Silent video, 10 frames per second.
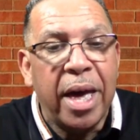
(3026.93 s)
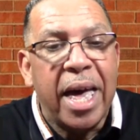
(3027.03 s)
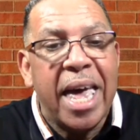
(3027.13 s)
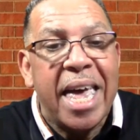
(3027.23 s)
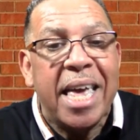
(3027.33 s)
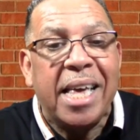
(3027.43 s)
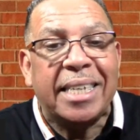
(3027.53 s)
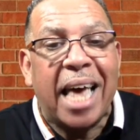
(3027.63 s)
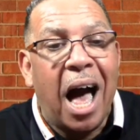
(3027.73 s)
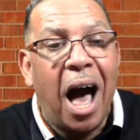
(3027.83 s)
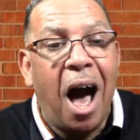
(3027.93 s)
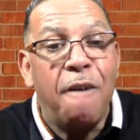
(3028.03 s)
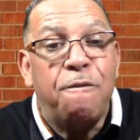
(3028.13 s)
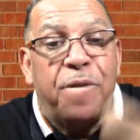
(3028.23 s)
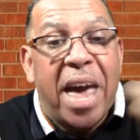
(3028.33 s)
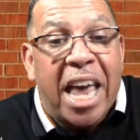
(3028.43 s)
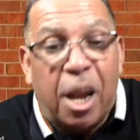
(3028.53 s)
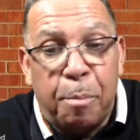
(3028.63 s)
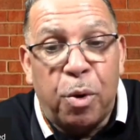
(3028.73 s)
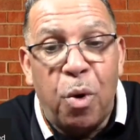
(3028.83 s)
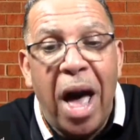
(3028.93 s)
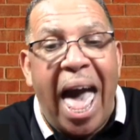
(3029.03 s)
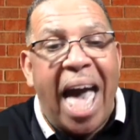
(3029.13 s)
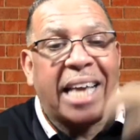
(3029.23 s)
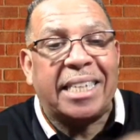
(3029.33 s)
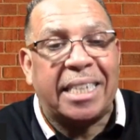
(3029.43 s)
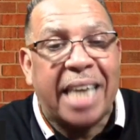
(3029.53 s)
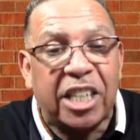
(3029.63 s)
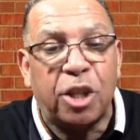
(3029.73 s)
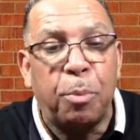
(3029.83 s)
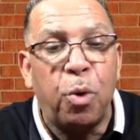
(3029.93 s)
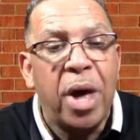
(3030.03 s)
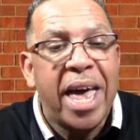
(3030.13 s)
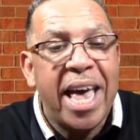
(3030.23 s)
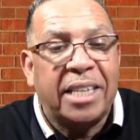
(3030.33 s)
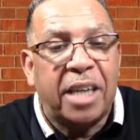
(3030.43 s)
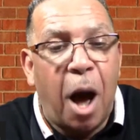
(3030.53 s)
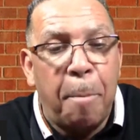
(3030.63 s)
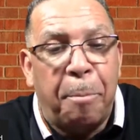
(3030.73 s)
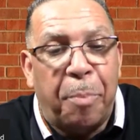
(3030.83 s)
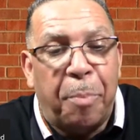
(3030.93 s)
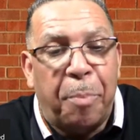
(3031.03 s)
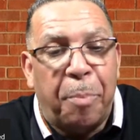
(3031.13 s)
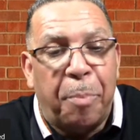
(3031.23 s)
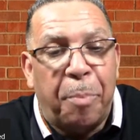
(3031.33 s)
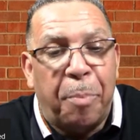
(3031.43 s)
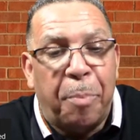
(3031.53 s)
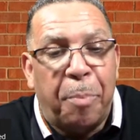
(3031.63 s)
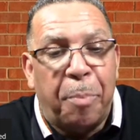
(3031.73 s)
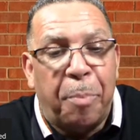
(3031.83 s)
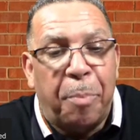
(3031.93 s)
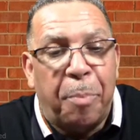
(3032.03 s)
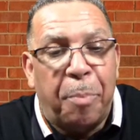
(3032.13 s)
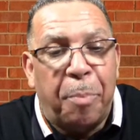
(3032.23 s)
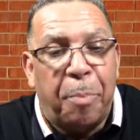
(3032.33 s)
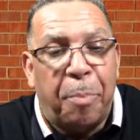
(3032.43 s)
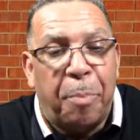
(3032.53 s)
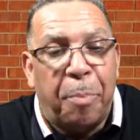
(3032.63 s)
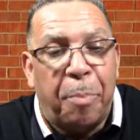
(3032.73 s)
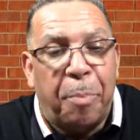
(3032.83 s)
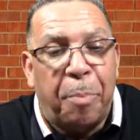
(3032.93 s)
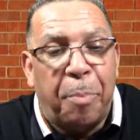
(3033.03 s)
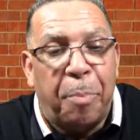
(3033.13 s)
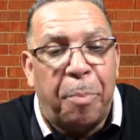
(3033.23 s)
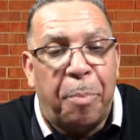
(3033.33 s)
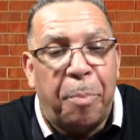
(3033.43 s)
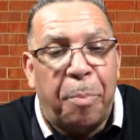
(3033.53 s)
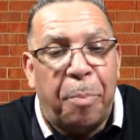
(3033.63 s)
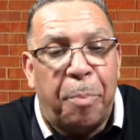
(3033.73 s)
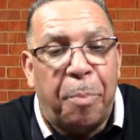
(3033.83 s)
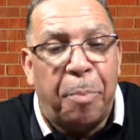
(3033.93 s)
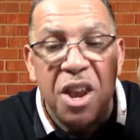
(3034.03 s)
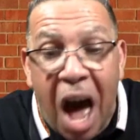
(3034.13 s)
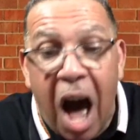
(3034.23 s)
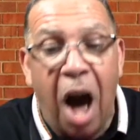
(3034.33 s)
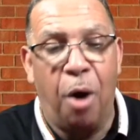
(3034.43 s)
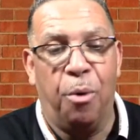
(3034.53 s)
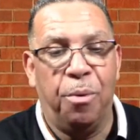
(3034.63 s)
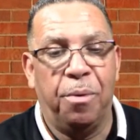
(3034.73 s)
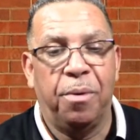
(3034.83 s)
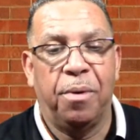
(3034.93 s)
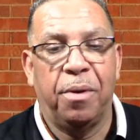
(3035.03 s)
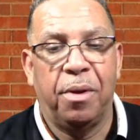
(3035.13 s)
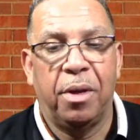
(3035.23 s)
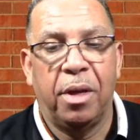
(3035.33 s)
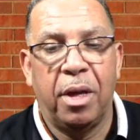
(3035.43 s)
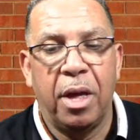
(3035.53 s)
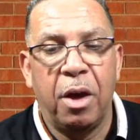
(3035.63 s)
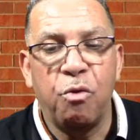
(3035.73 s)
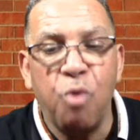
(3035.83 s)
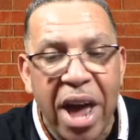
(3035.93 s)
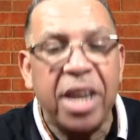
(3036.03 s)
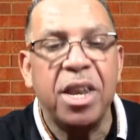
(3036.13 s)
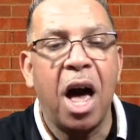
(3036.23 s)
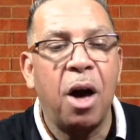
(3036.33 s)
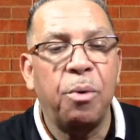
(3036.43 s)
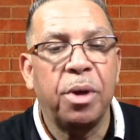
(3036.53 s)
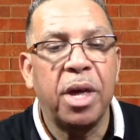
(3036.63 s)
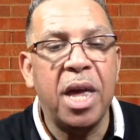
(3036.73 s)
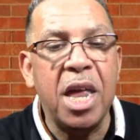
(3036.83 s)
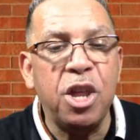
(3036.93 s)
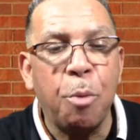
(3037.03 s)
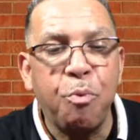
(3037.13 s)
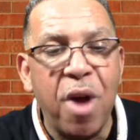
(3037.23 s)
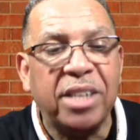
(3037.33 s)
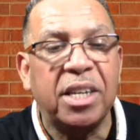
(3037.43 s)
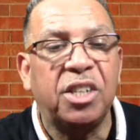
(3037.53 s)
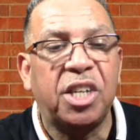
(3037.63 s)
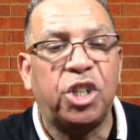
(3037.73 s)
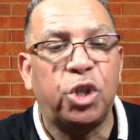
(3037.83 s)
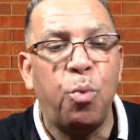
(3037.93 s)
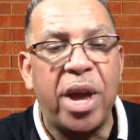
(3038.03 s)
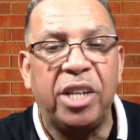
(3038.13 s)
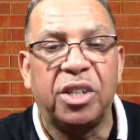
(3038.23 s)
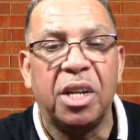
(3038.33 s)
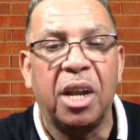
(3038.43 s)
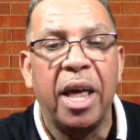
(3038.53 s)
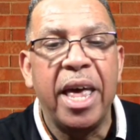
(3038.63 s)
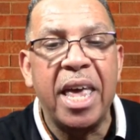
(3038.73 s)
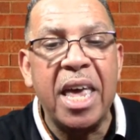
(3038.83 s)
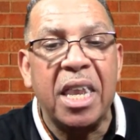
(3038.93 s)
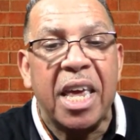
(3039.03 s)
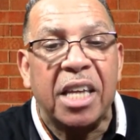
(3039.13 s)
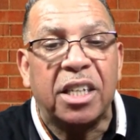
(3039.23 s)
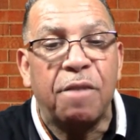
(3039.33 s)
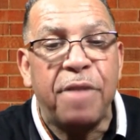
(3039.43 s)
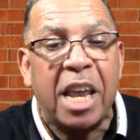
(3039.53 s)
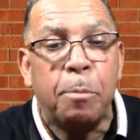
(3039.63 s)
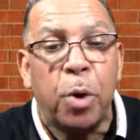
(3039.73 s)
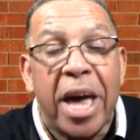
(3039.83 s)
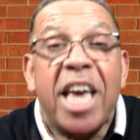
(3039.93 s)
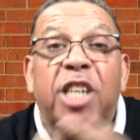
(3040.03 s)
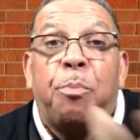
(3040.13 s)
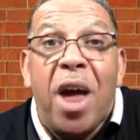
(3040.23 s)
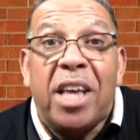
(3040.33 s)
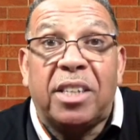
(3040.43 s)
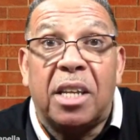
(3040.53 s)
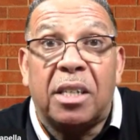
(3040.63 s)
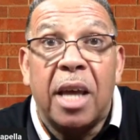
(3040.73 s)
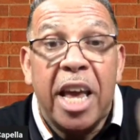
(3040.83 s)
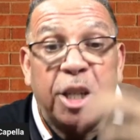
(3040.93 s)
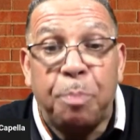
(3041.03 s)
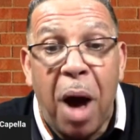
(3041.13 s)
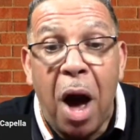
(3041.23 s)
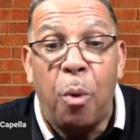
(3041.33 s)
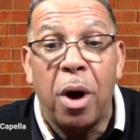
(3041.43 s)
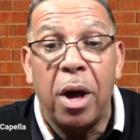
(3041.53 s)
is available, accessible, it's abundant, and it's active even now. Right now, in your present situation, it is available. His presence, his power,